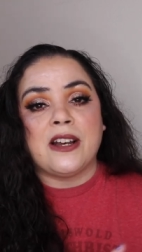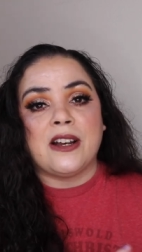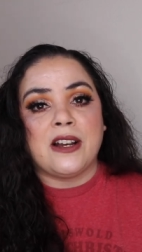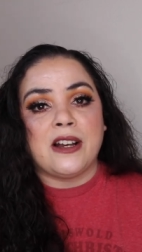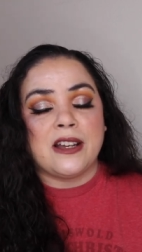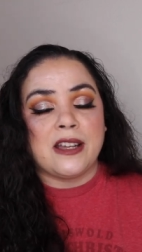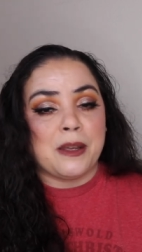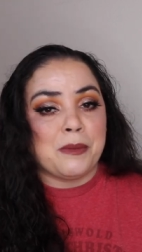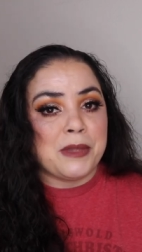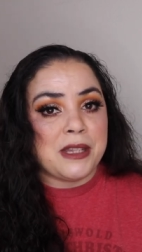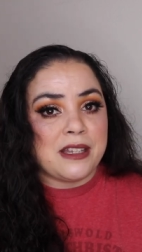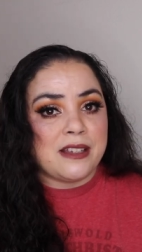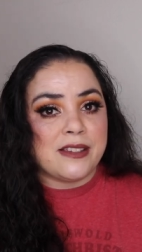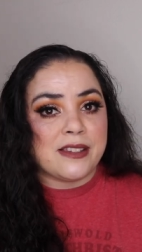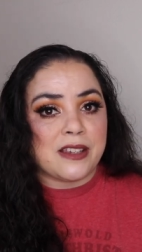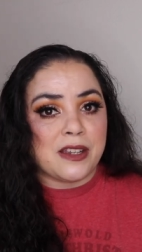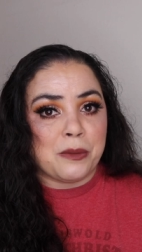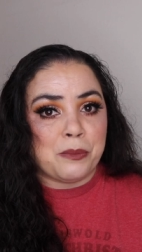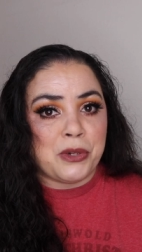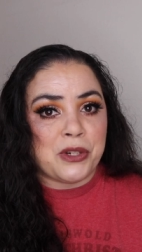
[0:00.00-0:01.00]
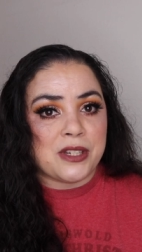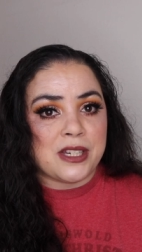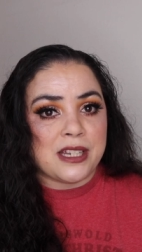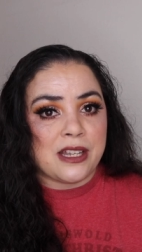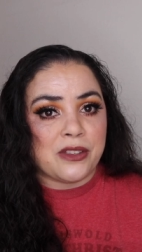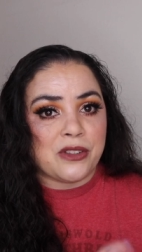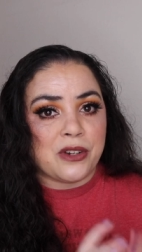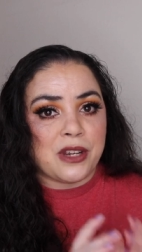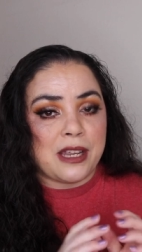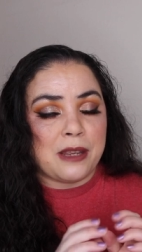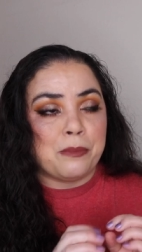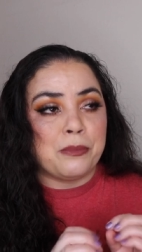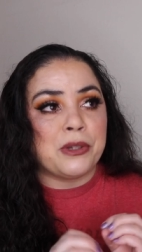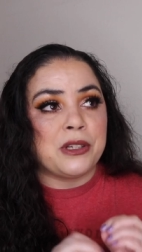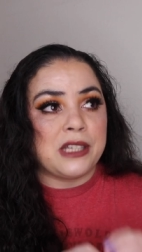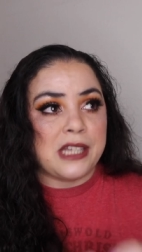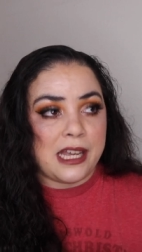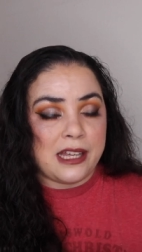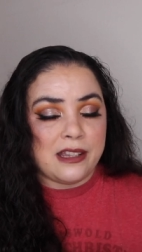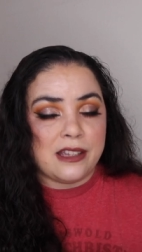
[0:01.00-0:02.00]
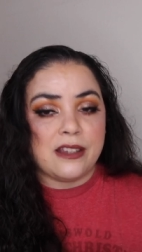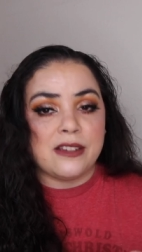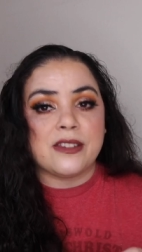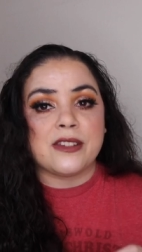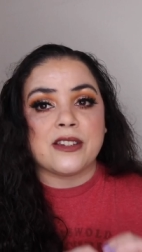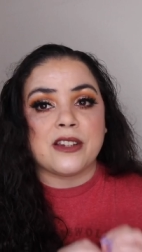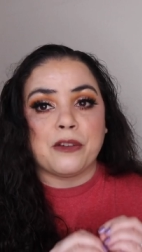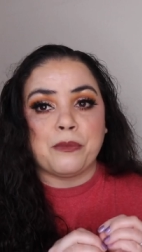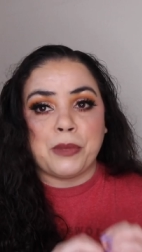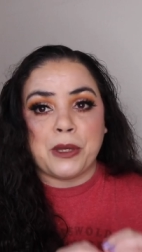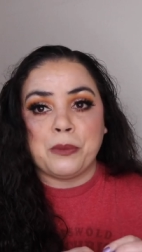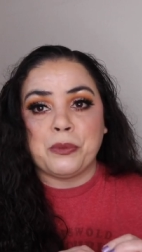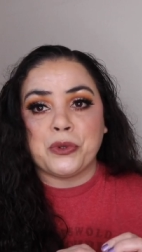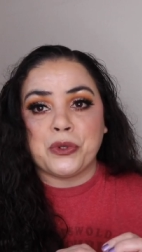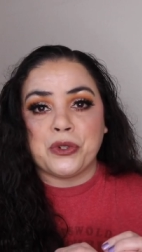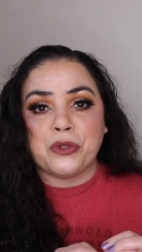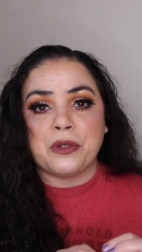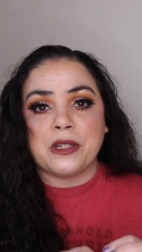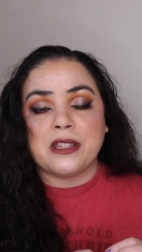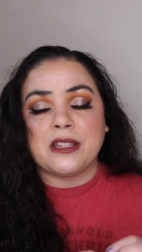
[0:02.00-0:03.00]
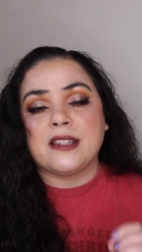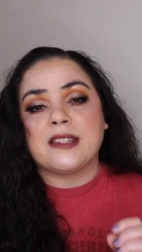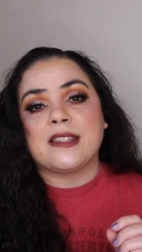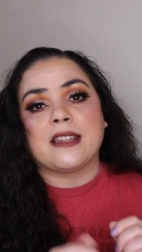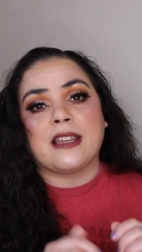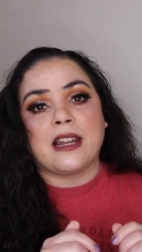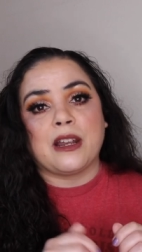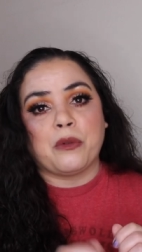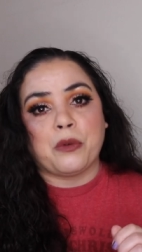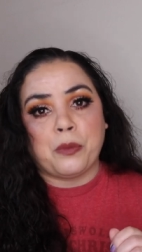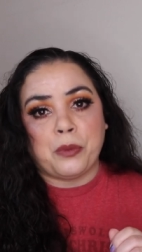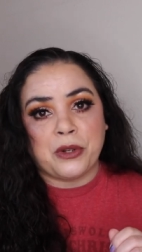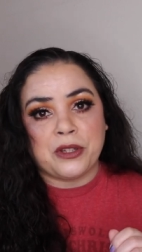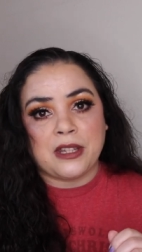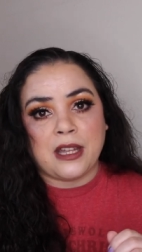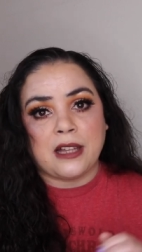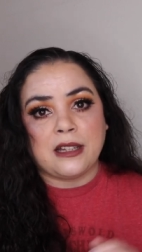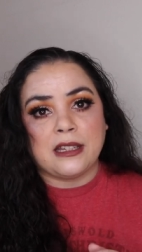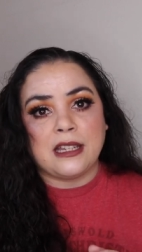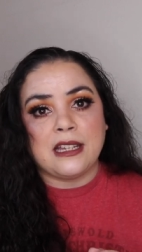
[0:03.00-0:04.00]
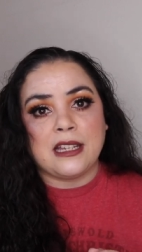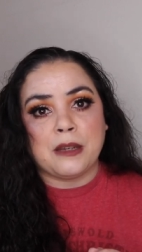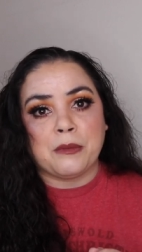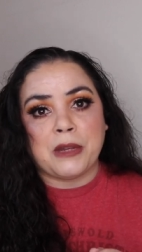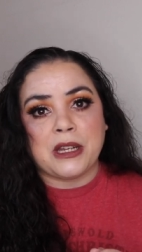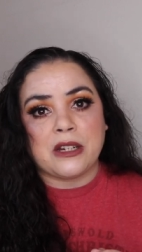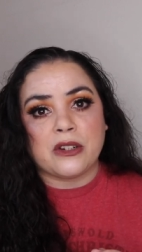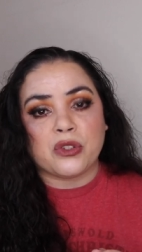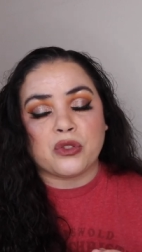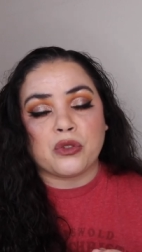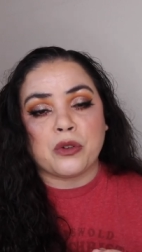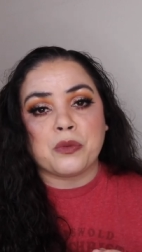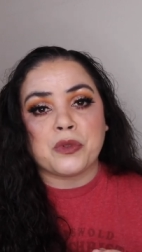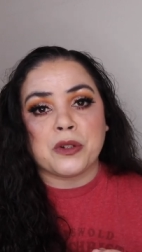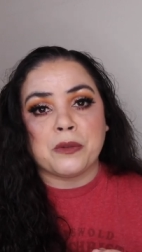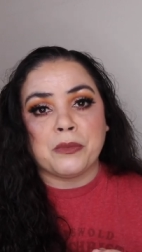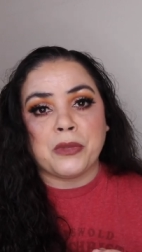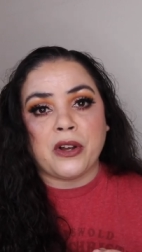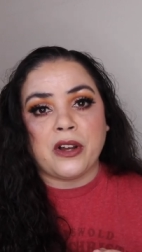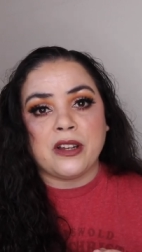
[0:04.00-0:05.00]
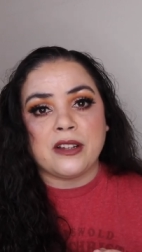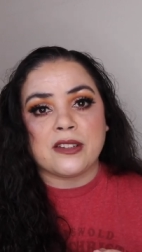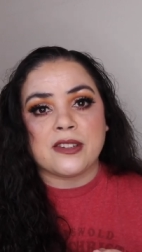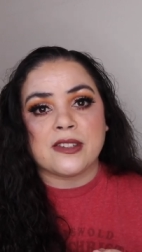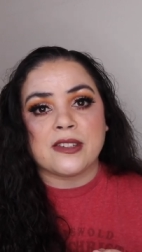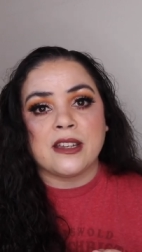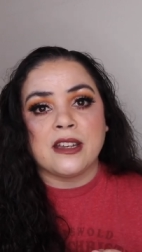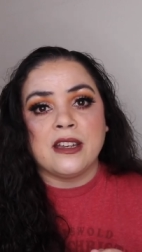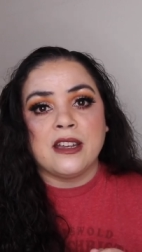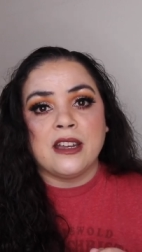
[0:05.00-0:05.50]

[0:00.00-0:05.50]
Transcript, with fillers: Uh, Emily is going to put together a playlist of people doing this, and I will put that link in my description box